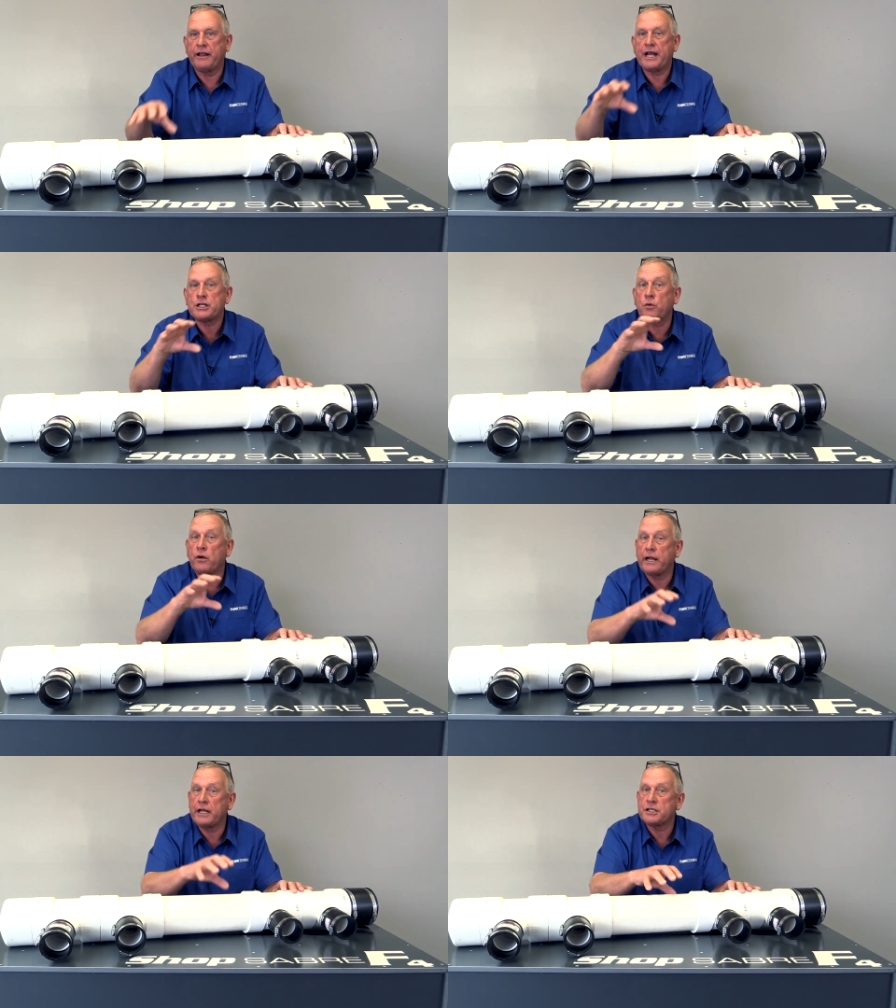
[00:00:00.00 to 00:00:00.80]
That's
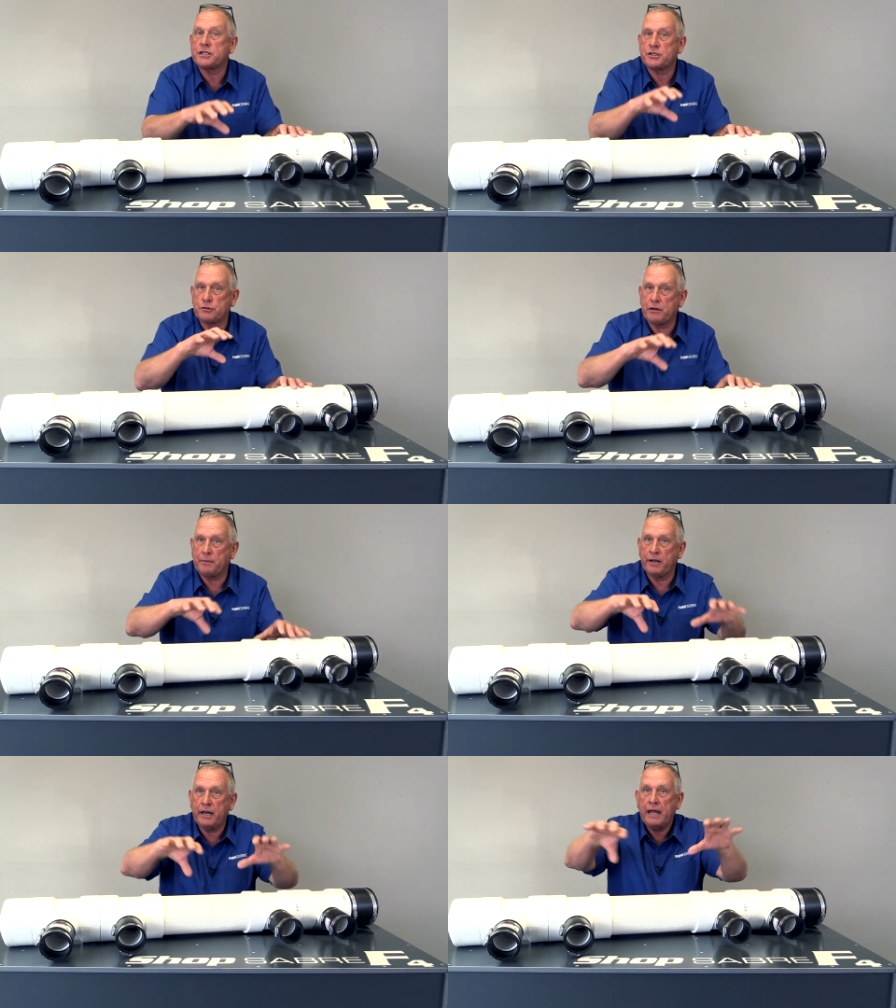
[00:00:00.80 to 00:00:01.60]
where it gets
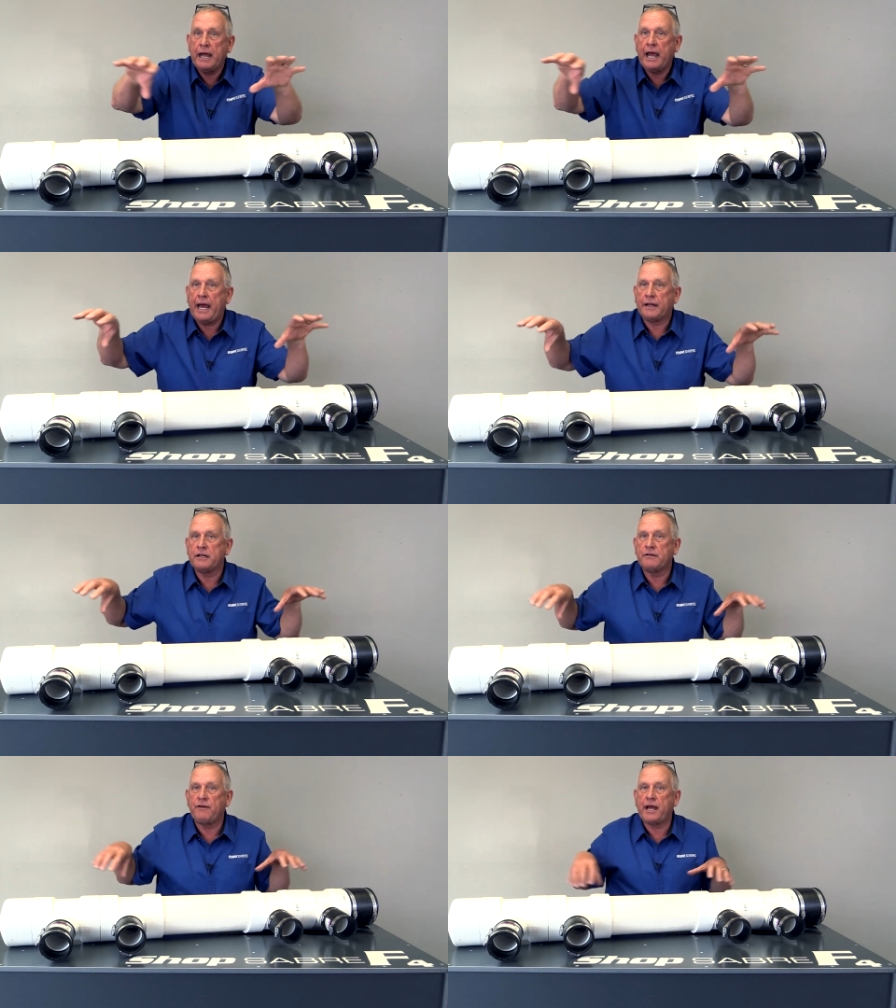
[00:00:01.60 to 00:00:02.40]
distributed out
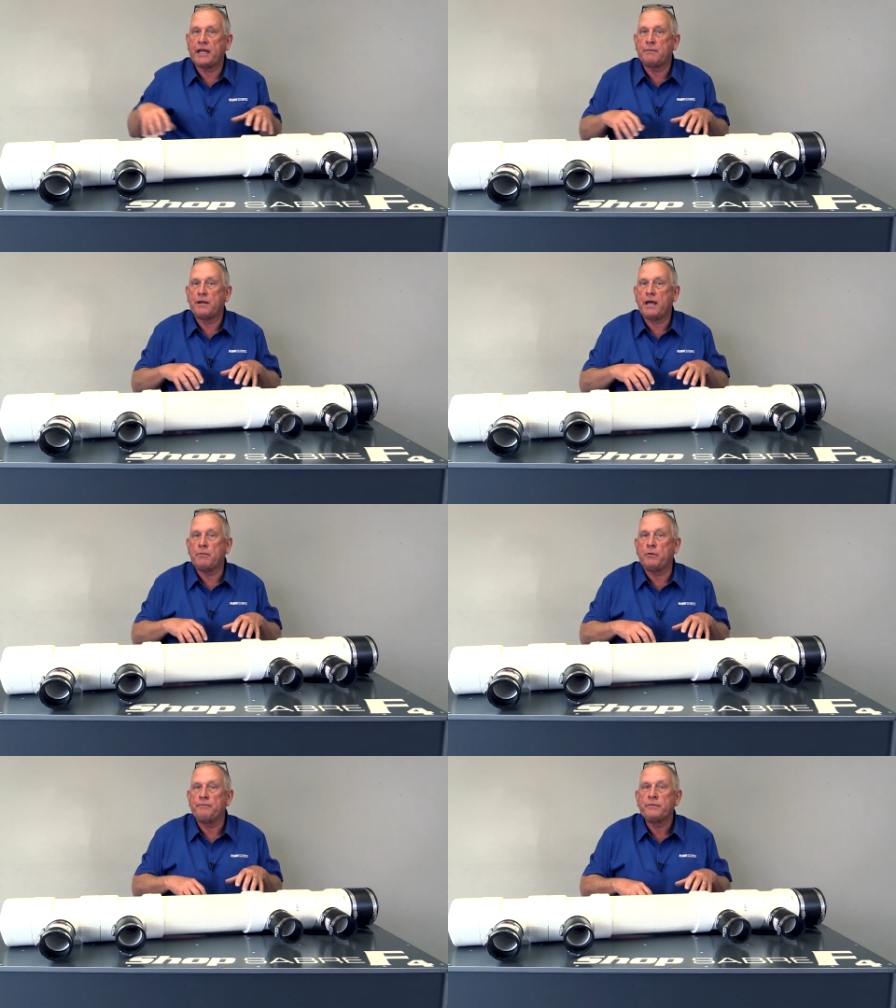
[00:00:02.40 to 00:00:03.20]
to the vacuum
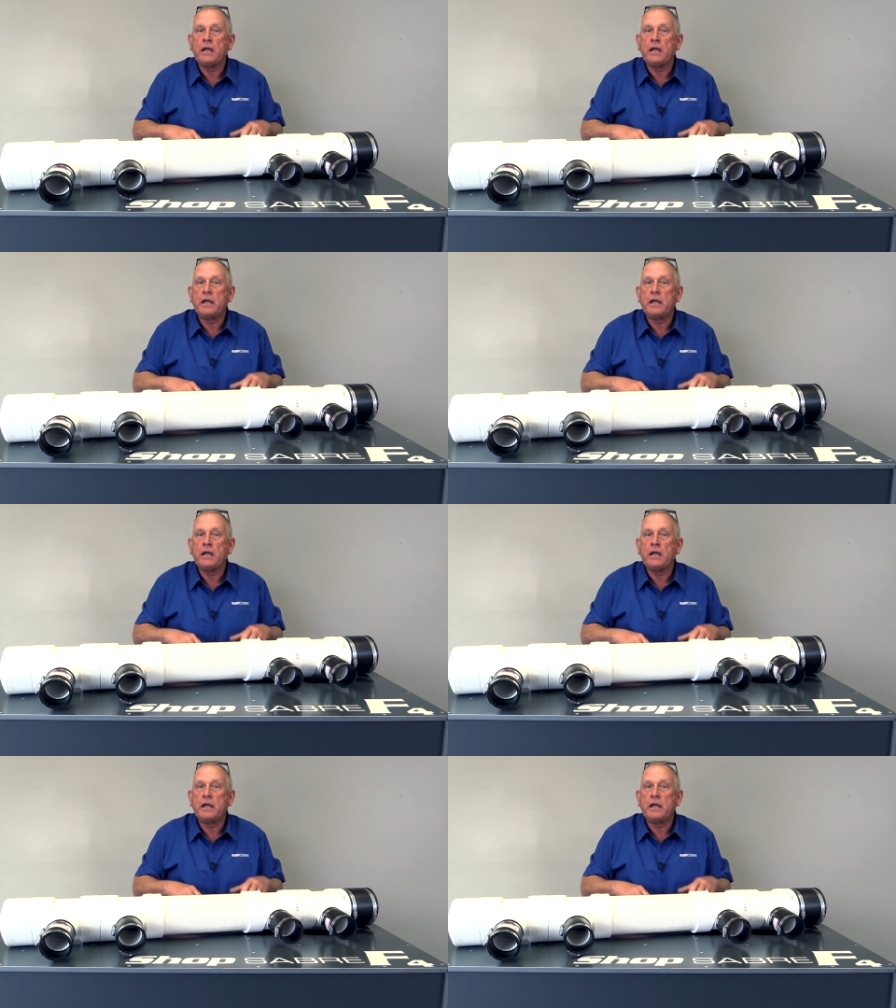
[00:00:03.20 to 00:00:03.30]
table.